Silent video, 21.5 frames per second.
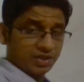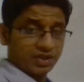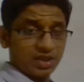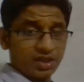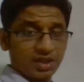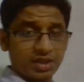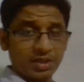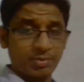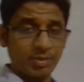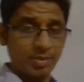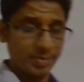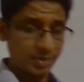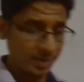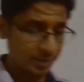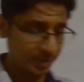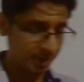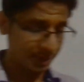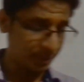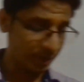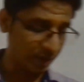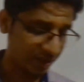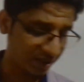you can remember
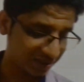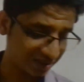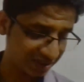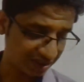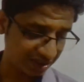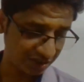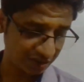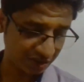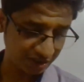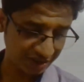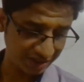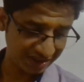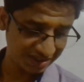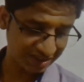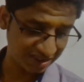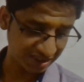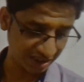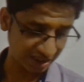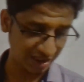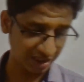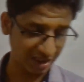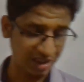about Borazine,
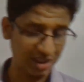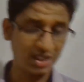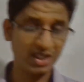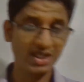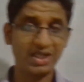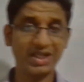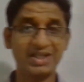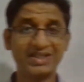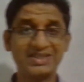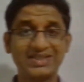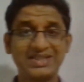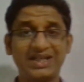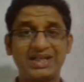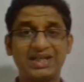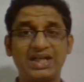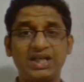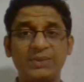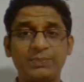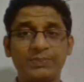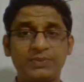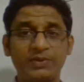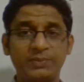it's
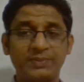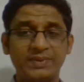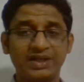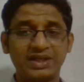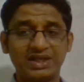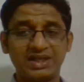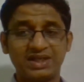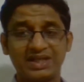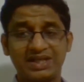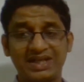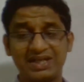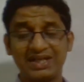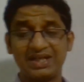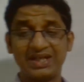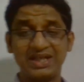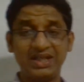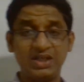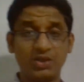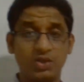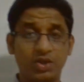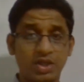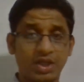called popularly called
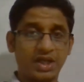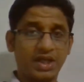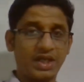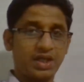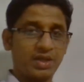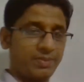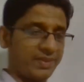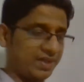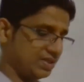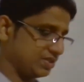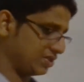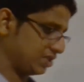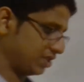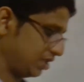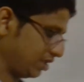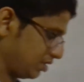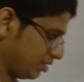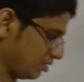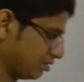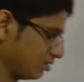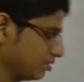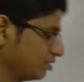inorganic
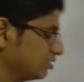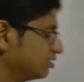benzene.